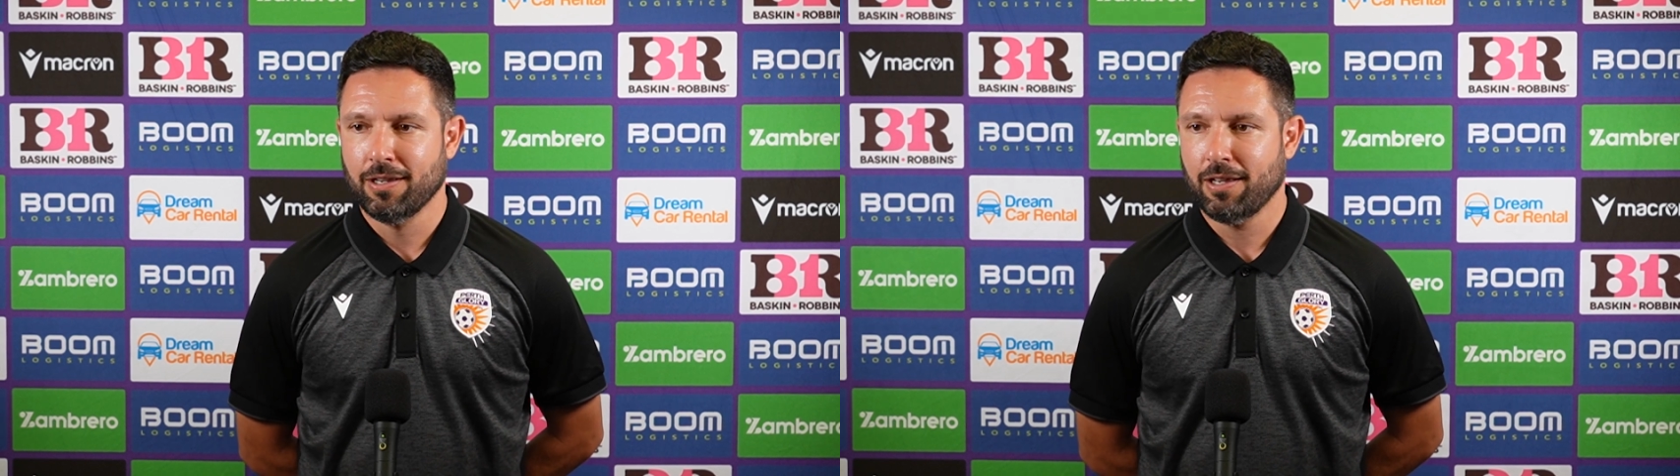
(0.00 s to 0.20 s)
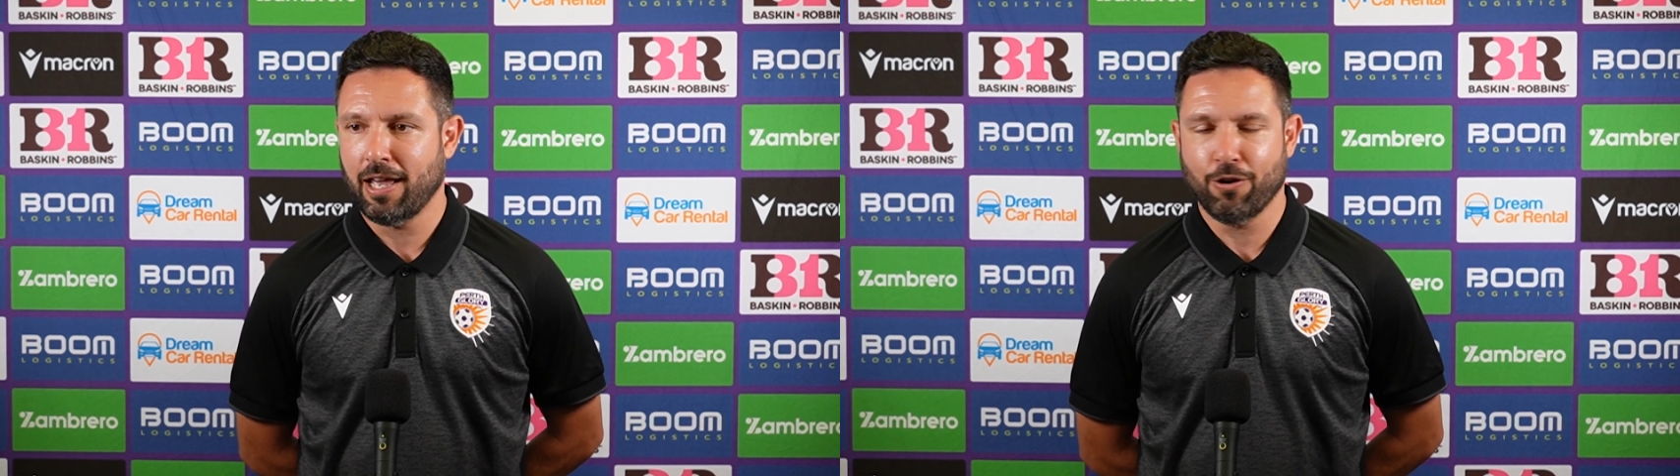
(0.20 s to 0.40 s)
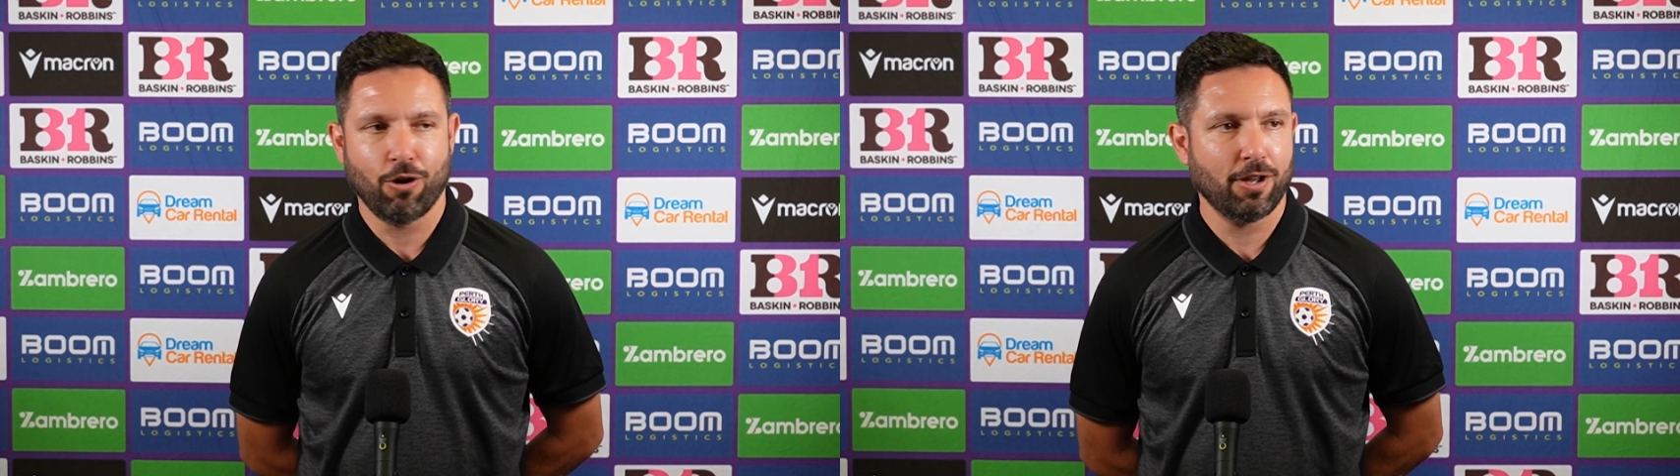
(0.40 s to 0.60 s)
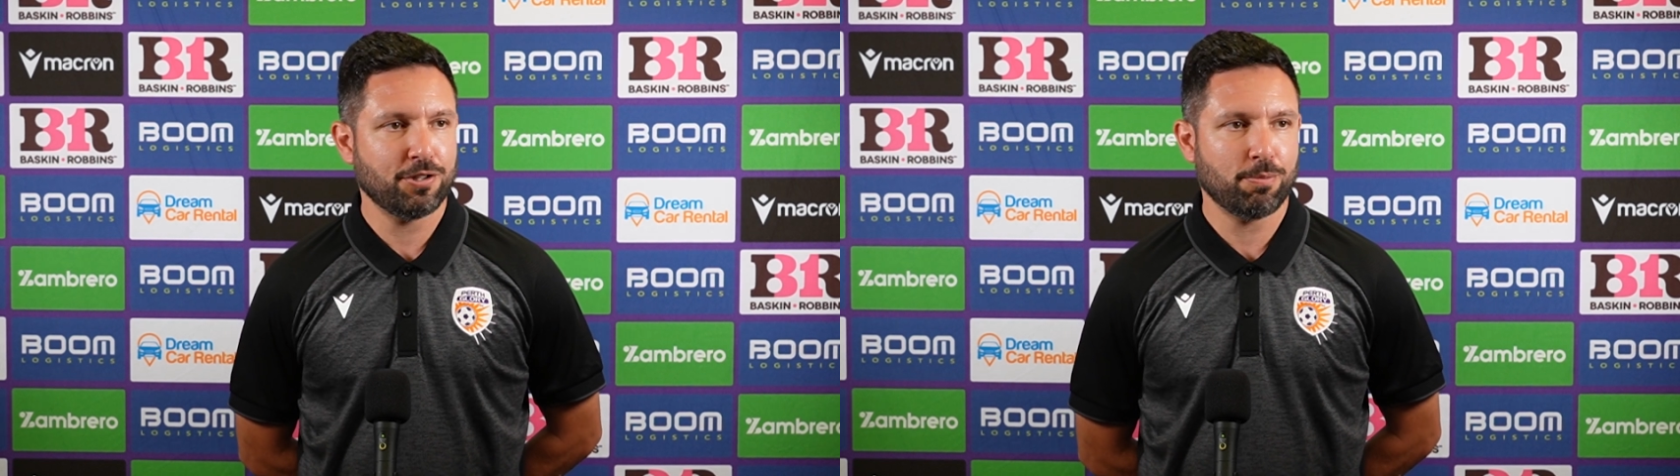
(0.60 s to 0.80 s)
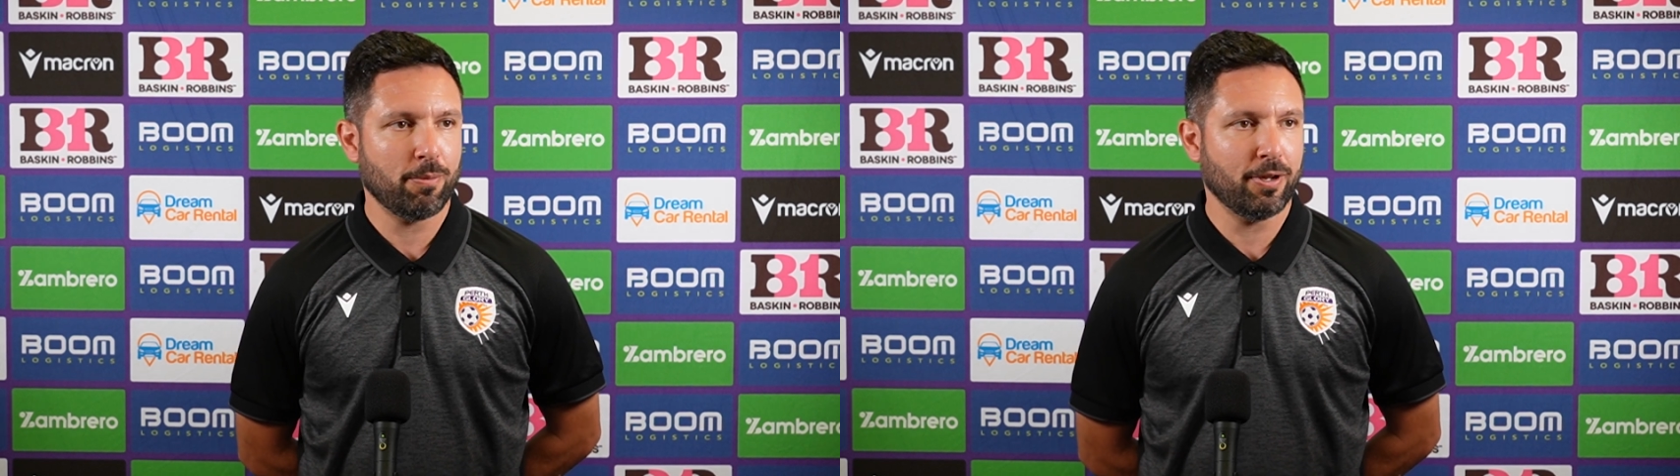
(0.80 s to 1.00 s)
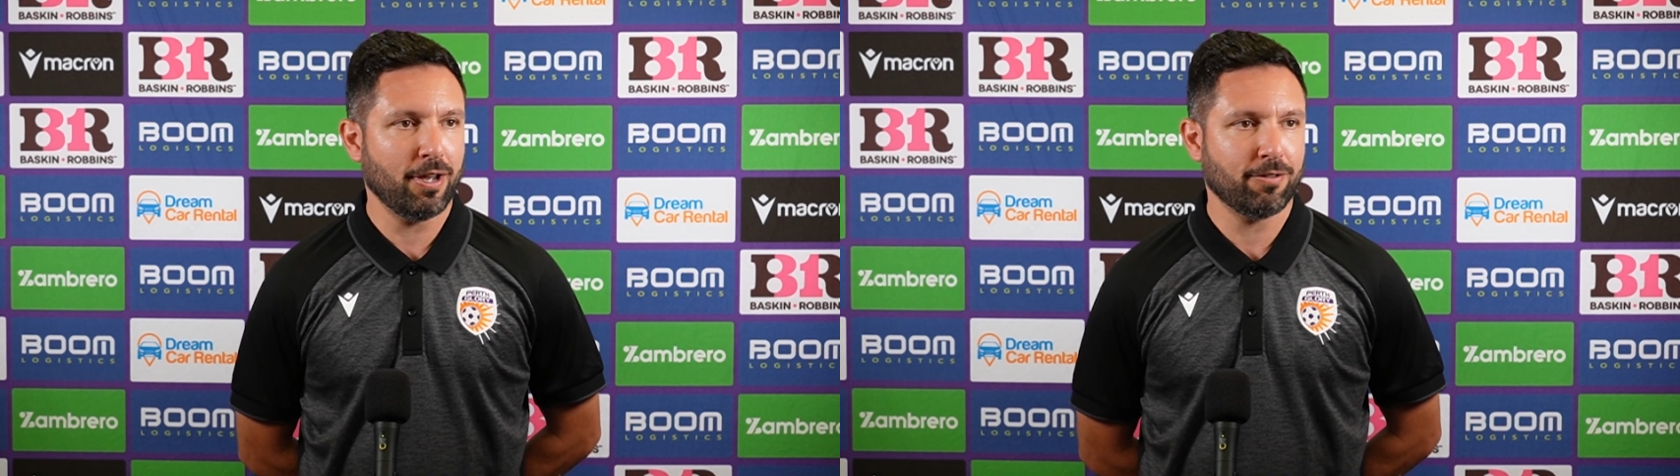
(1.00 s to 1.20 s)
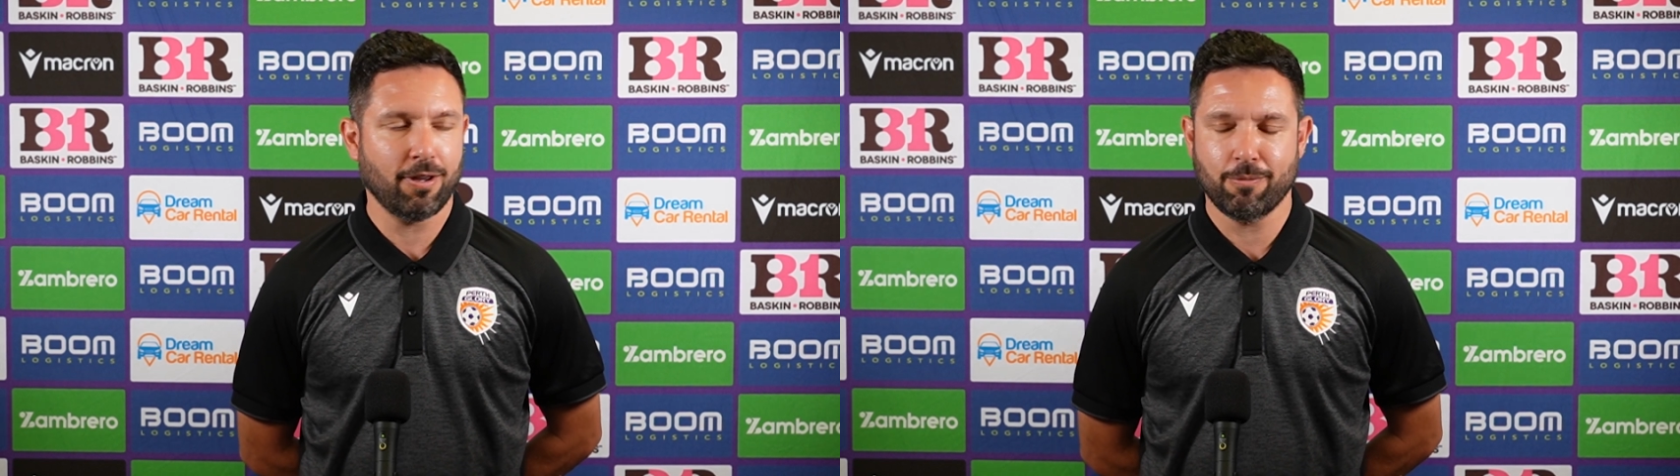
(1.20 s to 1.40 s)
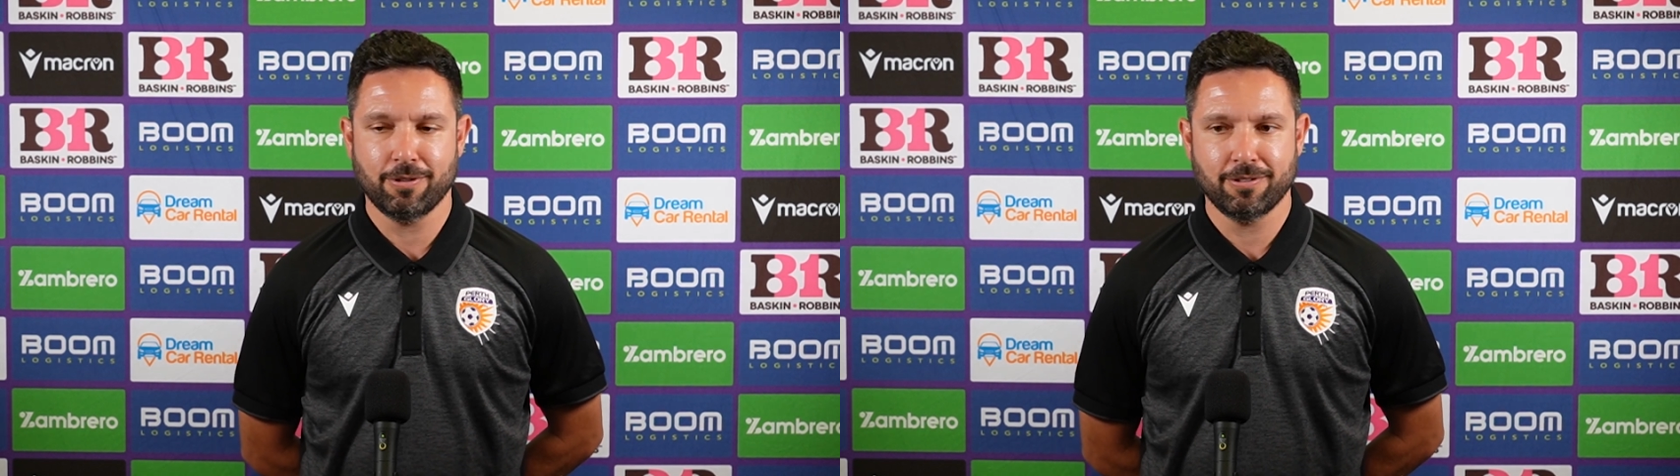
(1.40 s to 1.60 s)
At night, she probably goes
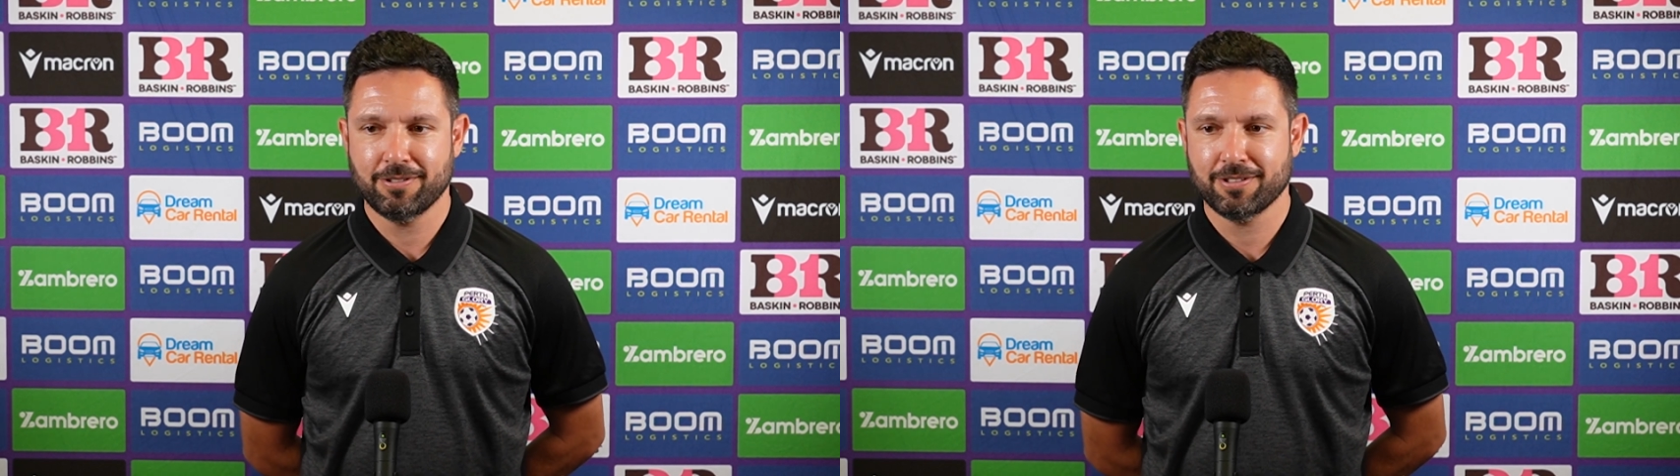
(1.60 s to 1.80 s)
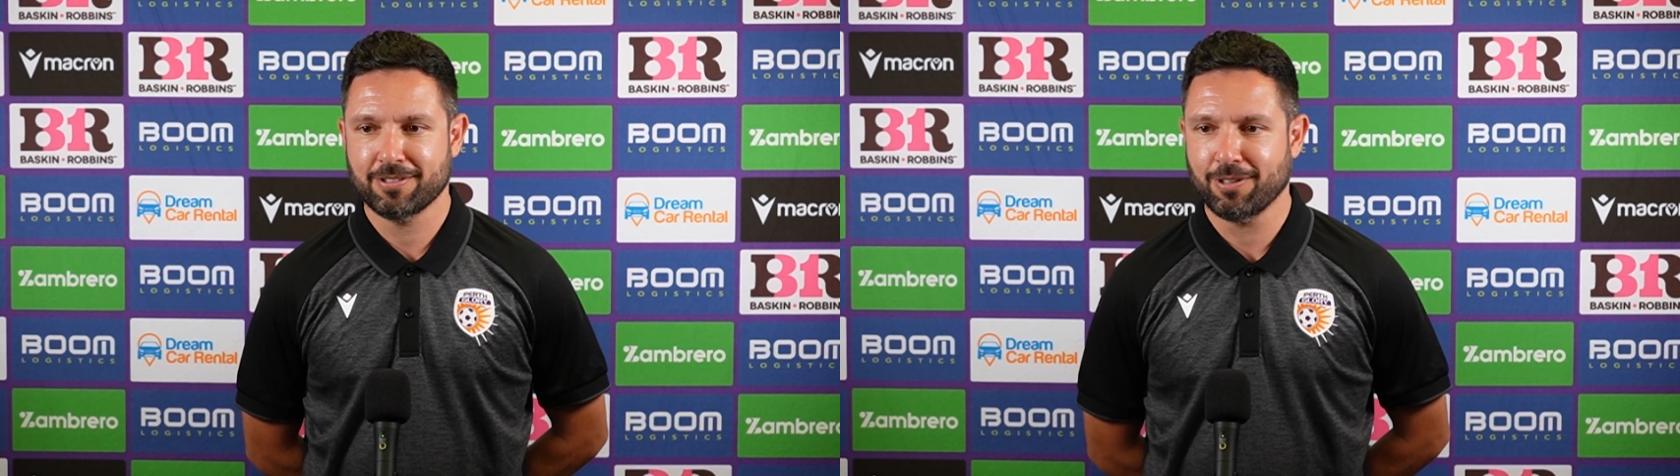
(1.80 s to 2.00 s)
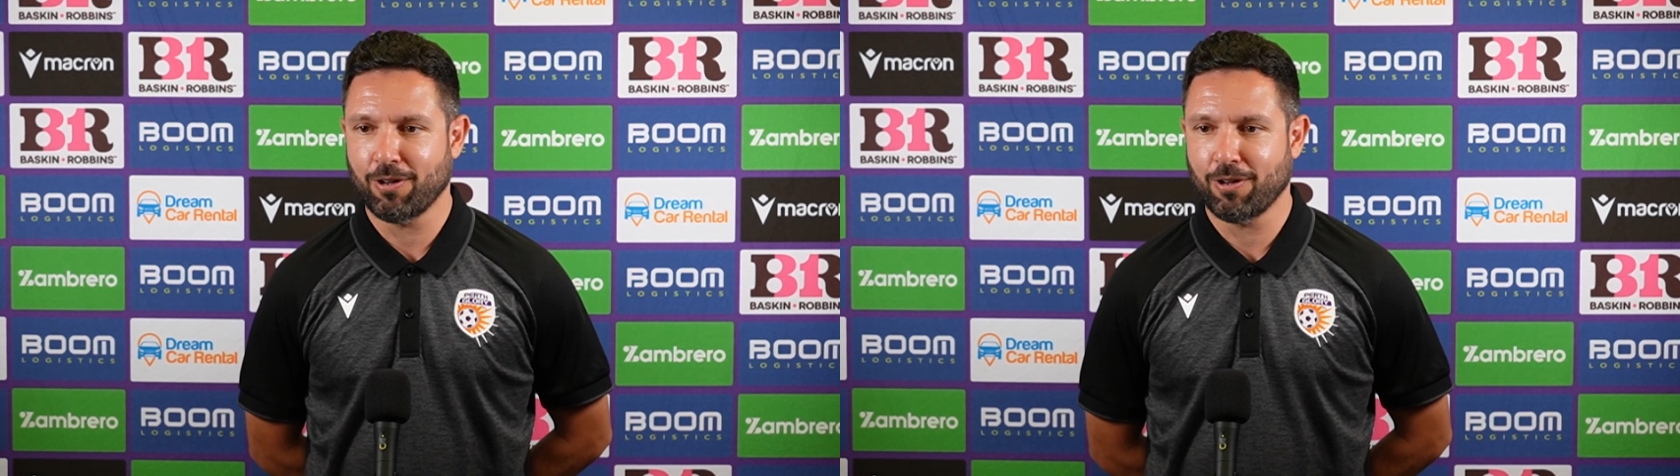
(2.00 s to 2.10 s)
home and just